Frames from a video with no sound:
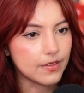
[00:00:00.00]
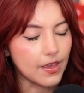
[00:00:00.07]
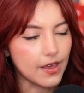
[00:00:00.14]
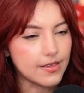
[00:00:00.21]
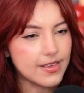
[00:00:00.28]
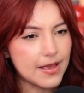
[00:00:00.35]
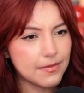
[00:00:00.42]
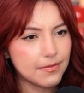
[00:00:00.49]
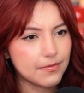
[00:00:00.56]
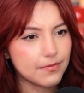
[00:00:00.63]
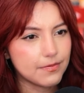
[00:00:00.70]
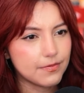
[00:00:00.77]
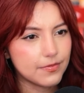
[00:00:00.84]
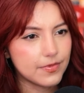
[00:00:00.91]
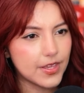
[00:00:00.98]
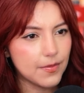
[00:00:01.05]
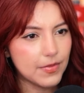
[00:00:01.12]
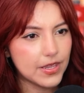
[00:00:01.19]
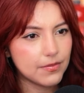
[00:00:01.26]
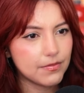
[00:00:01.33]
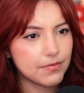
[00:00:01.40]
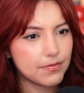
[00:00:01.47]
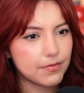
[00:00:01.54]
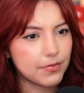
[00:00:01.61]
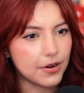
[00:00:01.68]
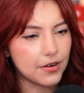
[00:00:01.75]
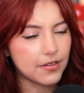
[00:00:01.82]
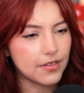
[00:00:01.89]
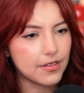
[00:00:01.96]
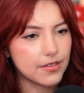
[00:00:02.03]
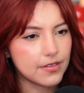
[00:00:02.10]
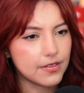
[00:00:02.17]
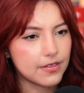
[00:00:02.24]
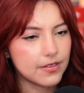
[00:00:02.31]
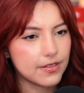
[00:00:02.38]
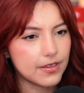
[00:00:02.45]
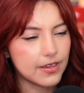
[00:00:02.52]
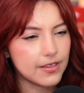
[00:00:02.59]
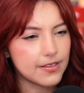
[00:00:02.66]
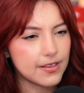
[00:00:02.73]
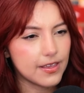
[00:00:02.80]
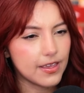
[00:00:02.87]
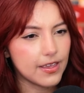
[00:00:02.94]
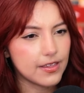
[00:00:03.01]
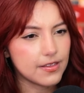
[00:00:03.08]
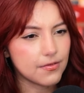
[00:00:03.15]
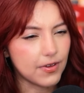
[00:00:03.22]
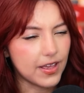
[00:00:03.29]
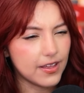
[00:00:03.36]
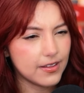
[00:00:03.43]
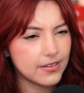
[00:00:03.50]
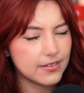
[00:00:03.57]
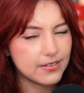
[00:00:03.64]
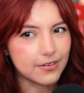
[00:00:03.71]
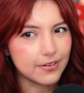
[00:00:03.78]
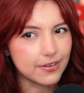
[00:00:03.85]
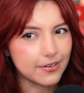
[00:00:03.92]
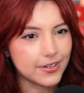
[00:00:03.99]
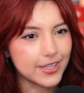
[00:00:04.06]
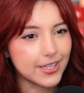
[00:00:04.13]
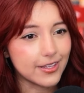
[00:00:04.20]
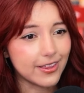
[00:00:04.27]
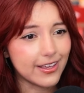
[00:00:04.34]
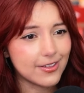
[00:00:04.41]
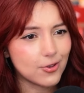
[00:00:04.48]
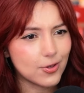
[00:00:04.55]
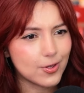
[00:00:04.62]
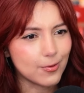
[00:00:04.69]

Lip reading: Is that demon part of the Kizuki as well? Or do they just